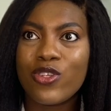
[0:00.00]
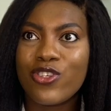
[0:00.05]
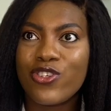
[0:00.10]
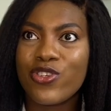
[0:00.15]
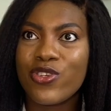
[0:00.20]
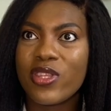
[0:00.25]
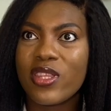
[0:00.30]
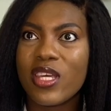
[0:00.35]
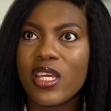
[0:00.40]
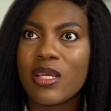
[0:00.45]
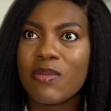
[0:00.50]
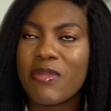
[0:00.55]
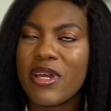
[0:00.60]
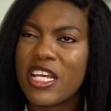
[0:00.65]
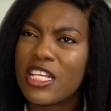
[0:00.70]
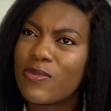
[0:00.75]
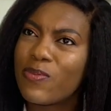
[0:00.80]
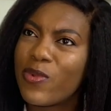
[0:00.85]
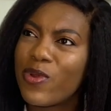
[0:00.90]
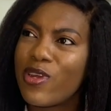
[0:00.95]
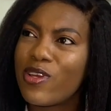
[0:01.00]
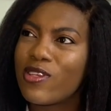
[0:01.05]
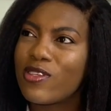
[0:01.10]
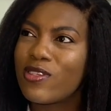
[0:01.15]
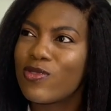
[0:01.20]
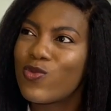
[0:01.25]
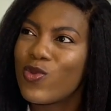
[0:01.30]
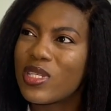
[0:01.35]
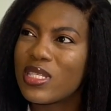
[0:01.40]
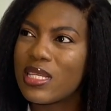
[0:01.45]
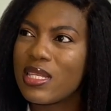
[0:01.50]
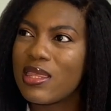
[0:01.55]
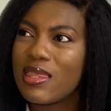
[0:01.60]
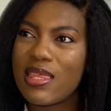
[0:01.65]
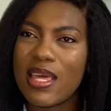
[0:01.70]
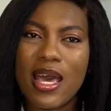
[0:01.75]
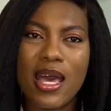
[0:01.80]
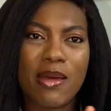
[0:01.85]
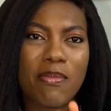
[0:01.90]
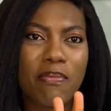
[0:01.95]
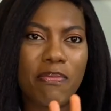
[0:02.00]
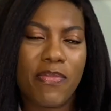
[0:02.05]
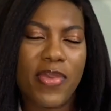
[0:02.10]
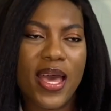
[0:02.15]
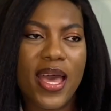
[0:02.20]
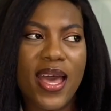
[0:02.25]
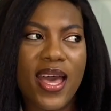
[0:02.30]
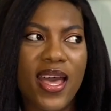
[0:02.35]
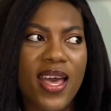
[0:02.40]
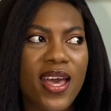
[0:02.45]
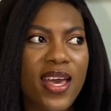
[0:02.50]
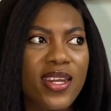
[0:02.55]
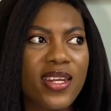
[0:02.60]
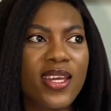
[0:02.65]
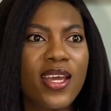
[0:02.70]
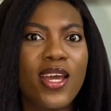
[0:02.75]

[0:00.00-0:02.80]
Do you think my experience wasn't that bad?